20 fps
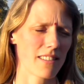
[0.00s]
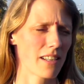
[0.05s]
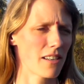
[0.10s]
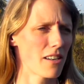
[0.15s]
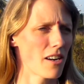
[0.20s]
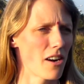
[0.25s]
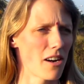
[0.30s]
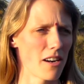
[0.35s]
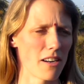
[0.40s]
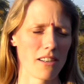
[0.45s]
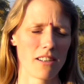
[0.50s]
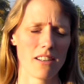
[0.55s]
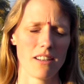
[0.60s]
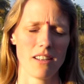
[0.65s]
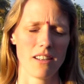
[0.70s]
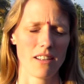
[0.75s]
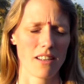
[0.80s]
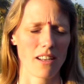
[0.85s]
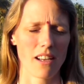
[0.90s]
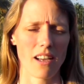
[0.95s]
There are
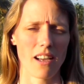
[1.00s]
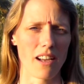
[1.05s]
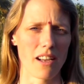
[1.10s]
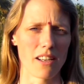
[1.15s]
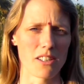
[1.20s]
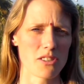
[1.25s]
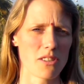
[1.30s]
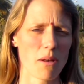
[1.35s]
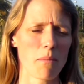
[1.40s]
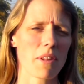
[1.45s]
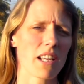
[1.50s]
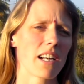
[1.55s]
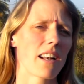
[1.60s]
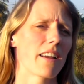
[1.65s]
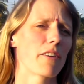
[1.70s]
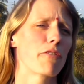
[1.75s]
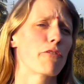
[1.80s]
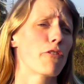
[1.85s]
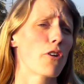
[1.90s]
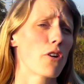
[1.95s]
something
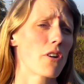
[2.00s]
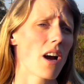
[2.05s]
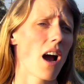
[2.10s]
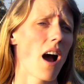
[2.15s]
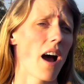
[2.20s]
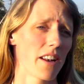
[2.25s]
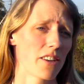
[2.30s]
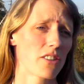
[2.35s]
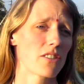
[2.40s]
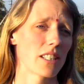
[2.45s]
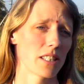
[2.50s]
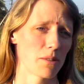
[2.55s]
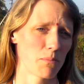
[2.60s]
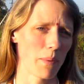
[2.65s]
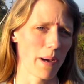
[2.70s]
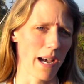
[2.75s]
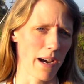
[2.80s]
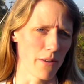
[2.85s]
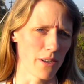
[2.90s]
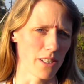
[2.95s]
like 400
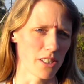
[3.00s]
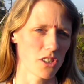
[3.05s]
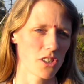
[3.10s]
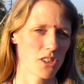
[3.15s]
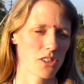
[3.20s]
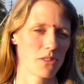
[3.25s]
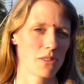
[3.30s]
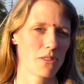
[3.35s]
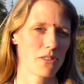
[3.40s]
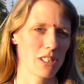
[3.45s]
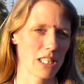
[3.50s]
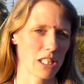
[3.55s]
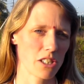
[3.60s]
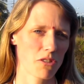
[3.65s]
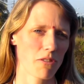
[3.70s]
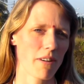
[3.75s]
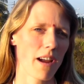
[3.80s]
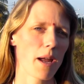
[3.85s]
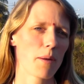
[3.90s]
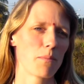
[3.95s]
powers
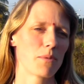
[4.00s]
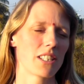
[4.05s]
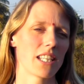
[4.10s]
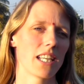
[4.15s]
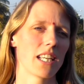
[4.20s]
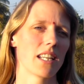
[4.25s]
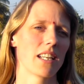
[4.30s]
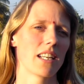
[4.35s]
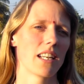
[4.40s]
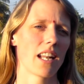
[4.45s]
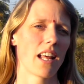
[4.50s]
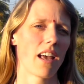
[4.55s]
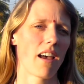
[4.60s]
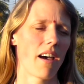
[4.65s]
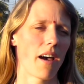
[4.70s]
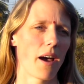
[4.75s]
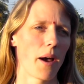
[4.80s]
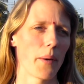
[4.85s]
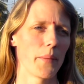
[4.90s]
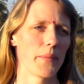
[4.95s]
described in
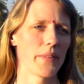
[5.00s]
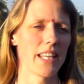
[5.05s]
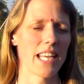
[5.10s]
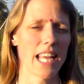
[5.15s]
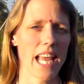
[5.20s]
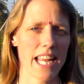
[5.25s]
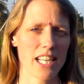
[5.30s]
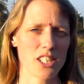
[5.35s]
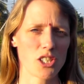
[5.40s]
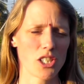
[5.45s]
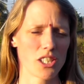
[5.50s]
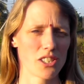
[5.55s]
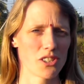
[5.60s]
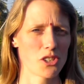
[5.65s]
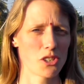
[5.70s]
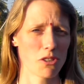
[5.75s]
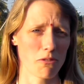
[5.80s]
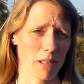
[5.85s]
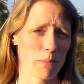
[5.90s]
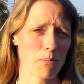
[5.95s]
the
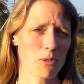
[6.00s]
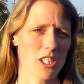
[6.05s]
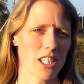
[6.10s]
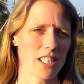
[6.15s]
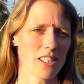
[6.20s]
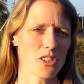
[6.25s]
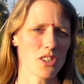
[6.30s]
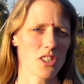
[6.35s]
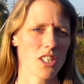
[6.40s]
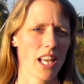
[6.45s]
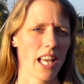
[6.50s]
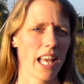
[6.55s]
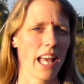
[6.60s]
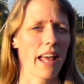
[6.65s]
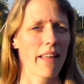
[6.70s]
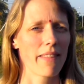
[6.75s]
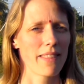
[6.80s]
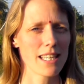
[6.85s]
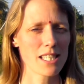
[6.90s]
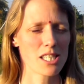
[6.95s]
ancient scriptures.
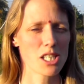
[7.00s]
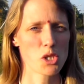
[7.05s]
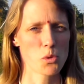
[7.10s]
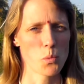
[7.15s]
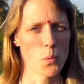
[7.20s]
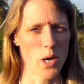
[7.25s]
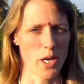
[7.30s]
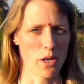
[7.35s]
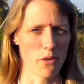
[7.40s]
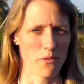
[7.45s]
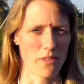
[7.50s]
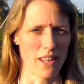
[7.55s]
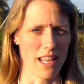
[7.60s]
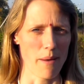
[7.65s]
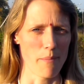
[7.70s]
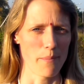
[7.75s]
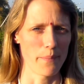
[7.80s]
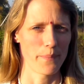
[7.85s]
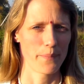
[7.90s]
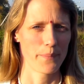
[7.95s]
This is one of
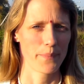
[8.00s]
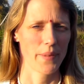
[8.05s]
them.